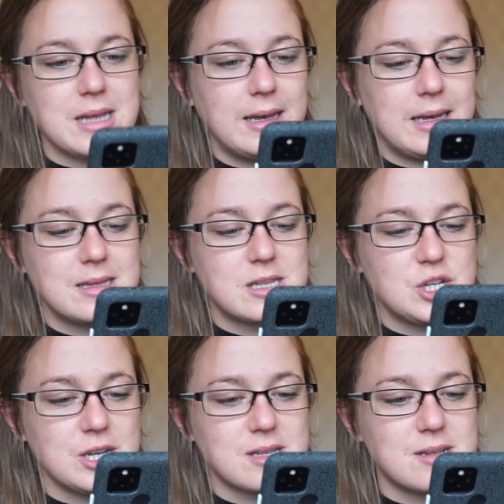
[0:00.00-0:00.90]
Like, it's
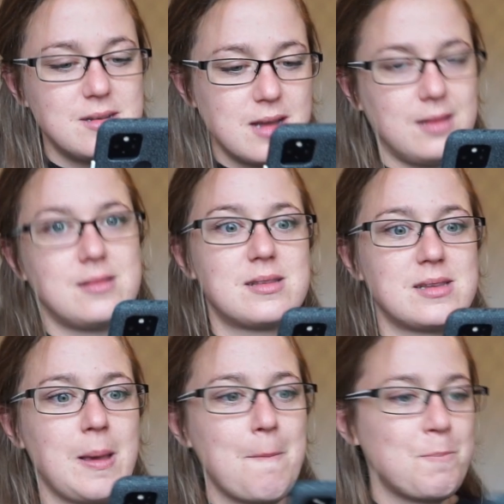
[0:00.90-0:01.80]
just nuts.